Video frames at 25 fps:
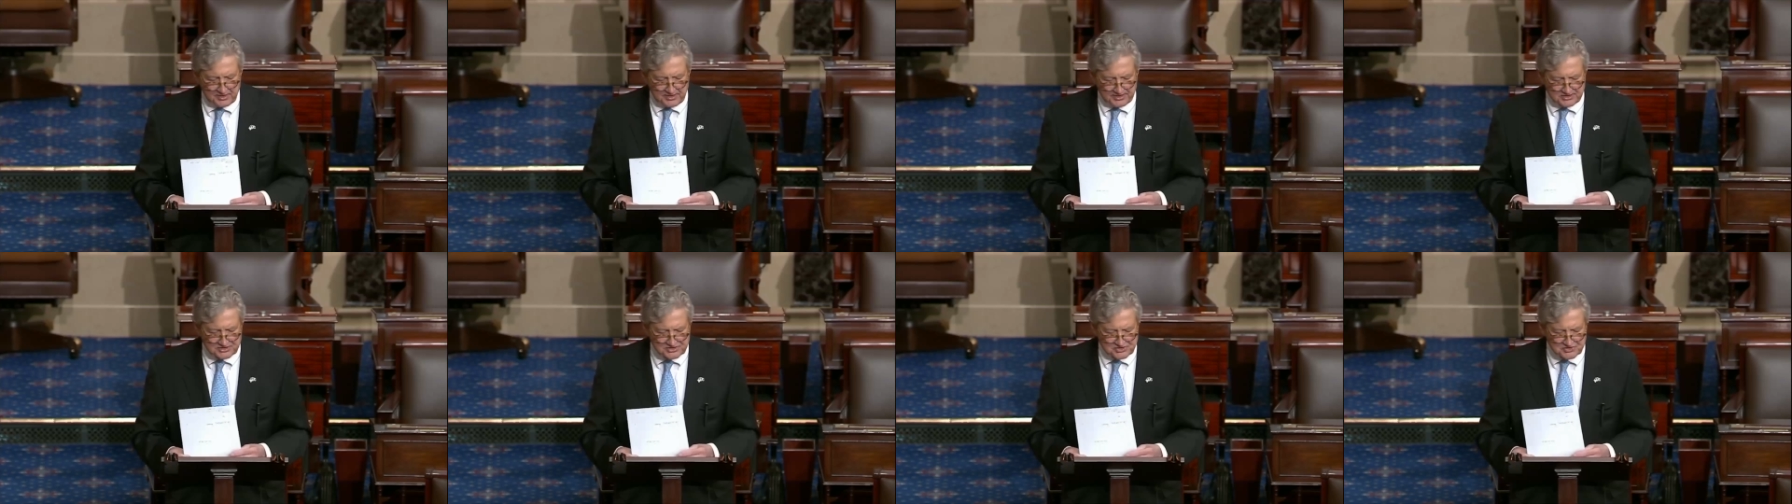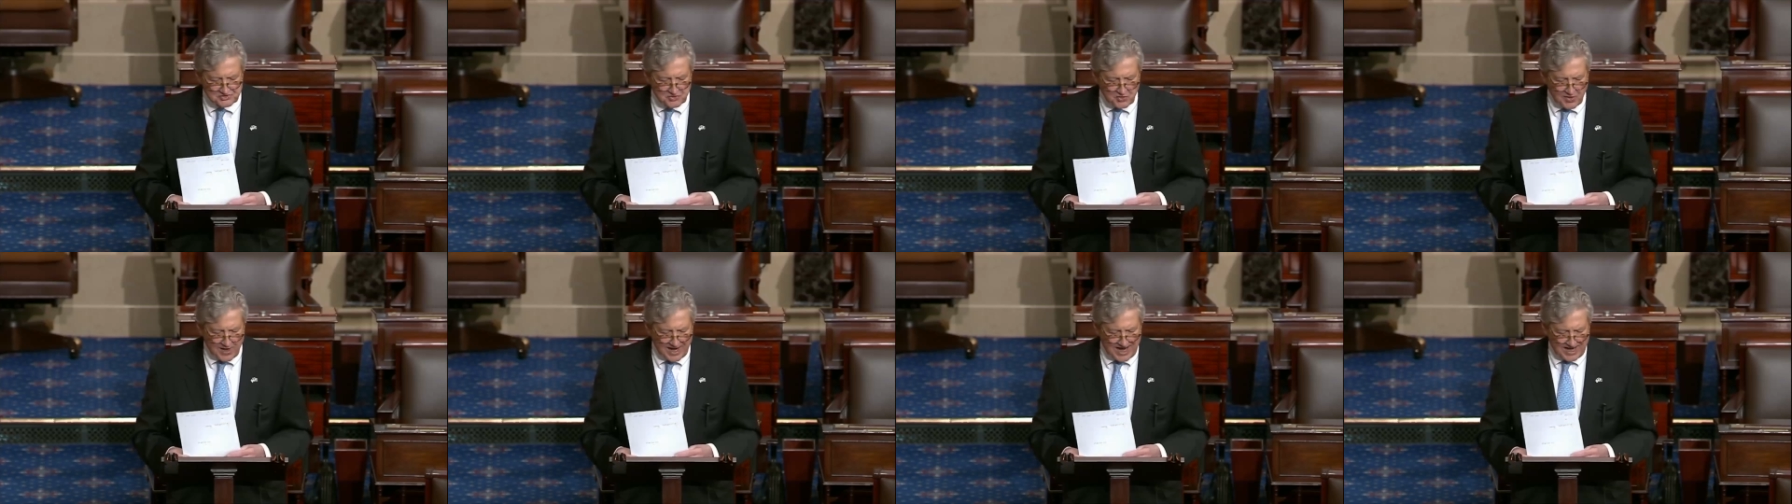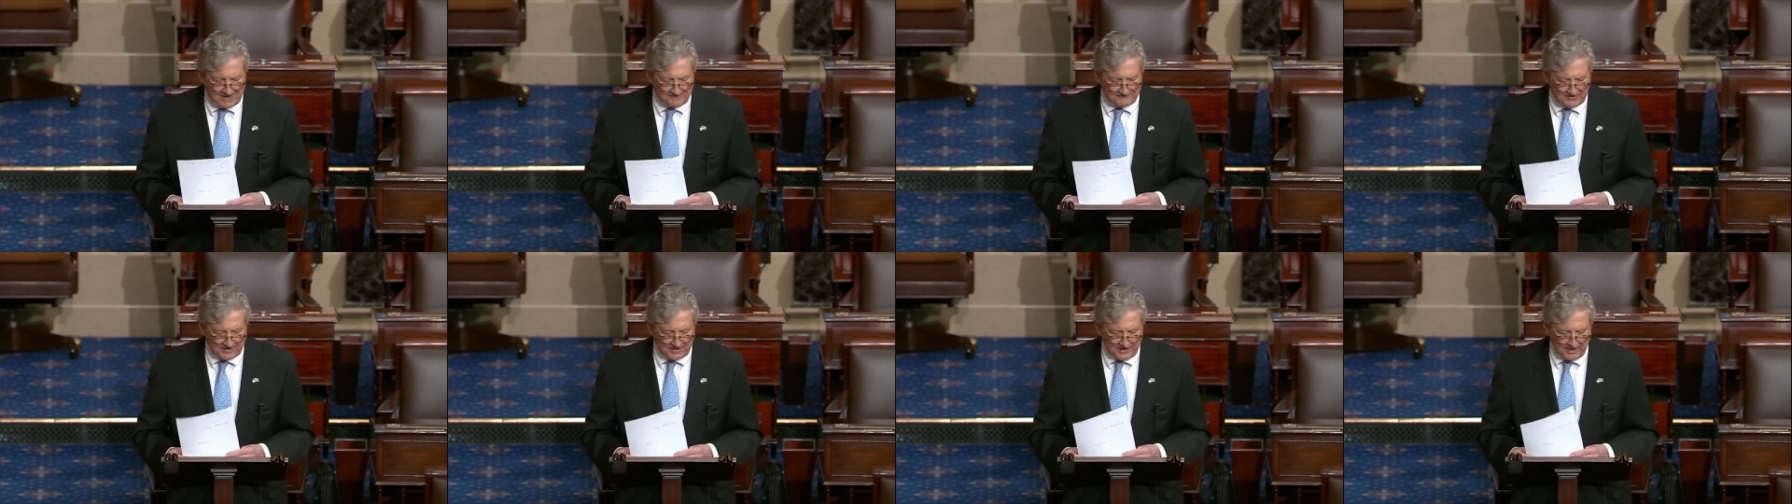is
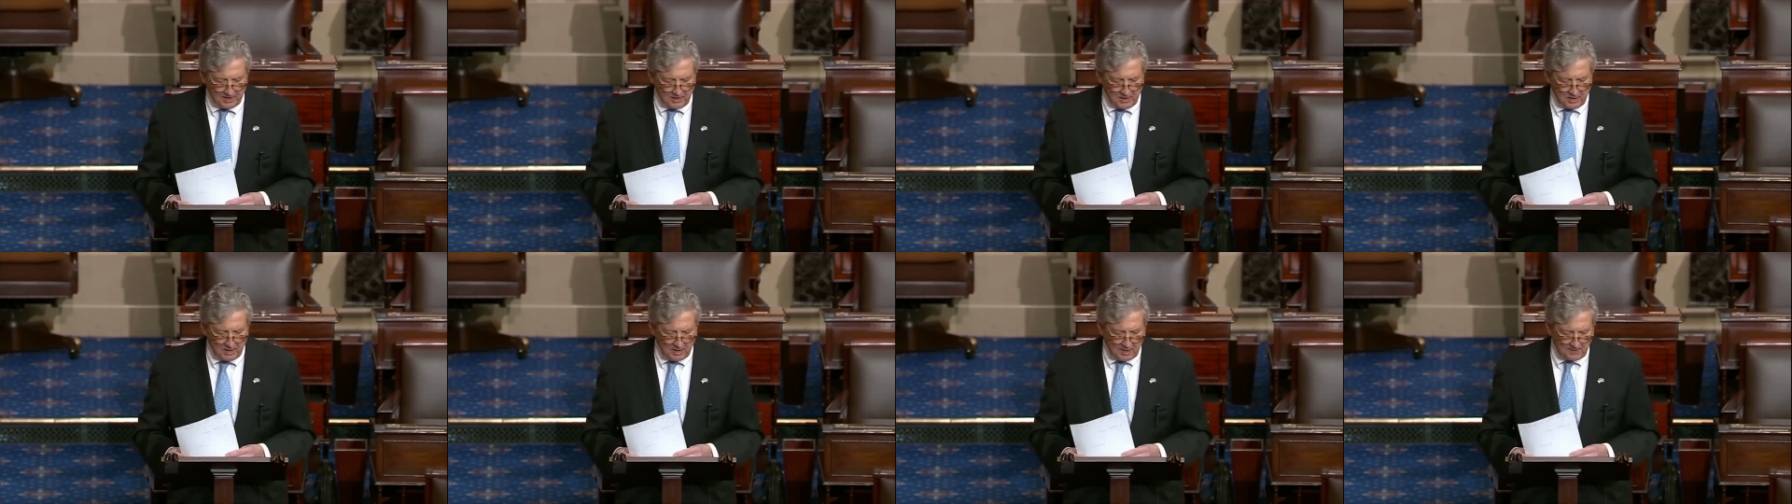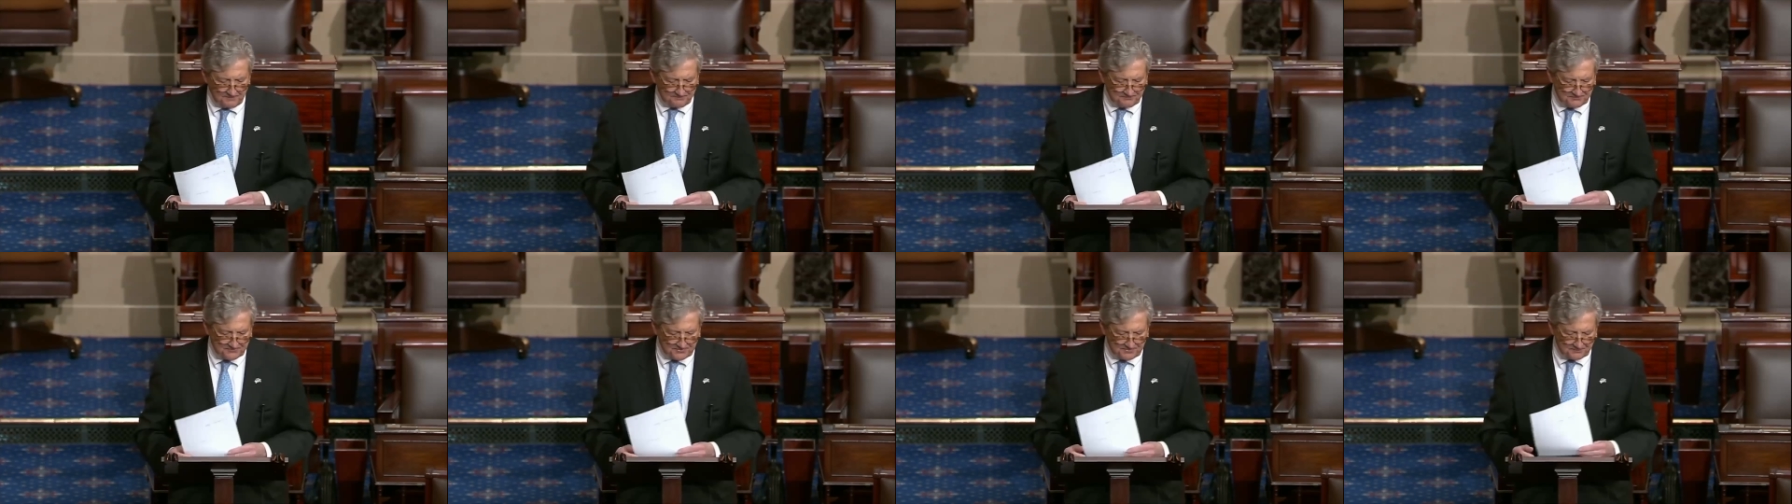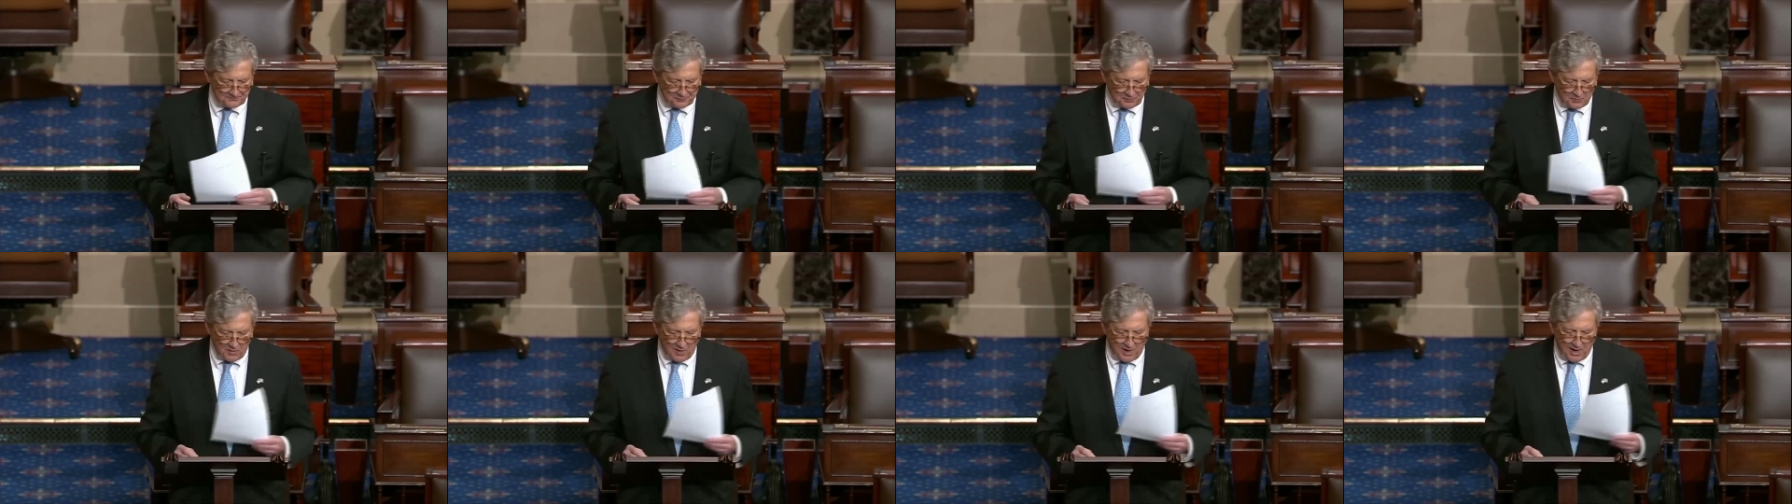driving up the
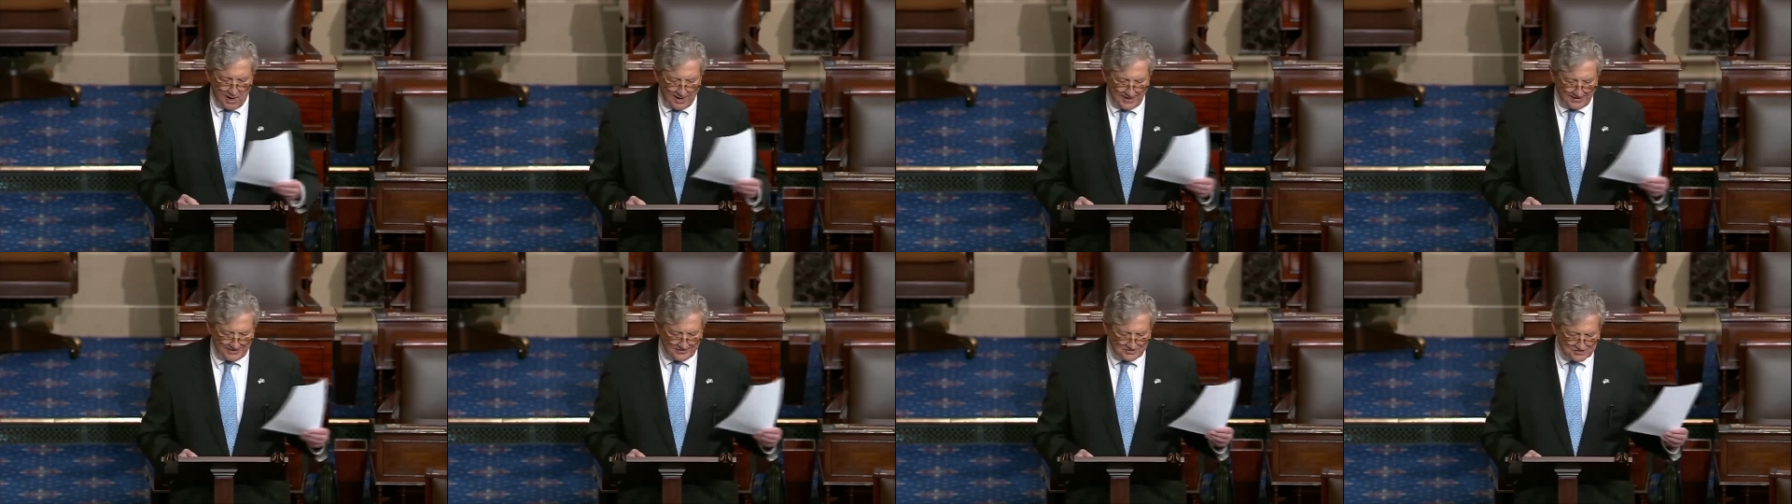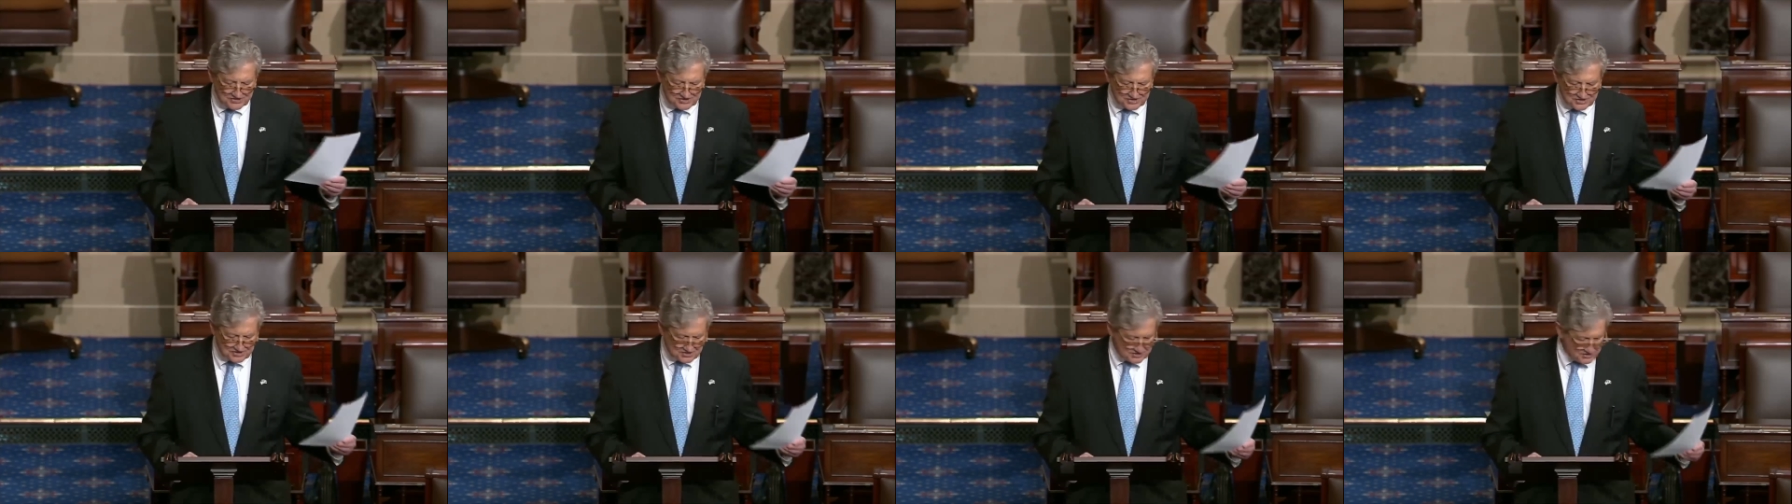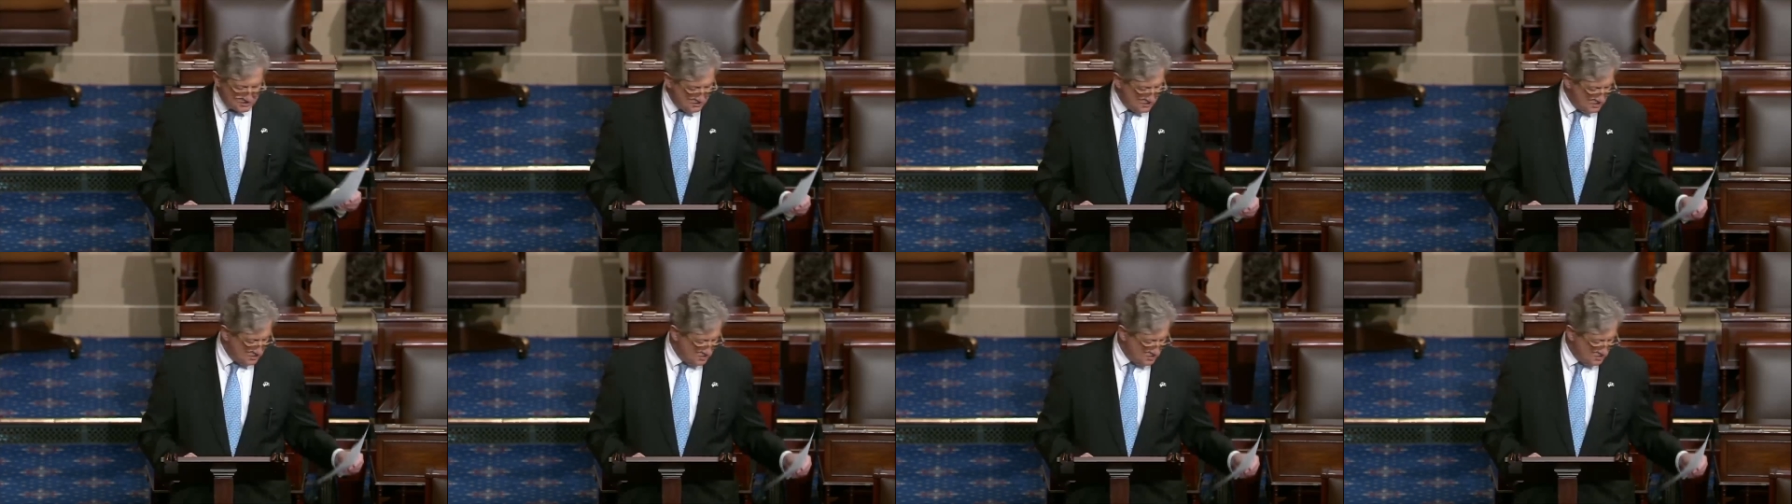price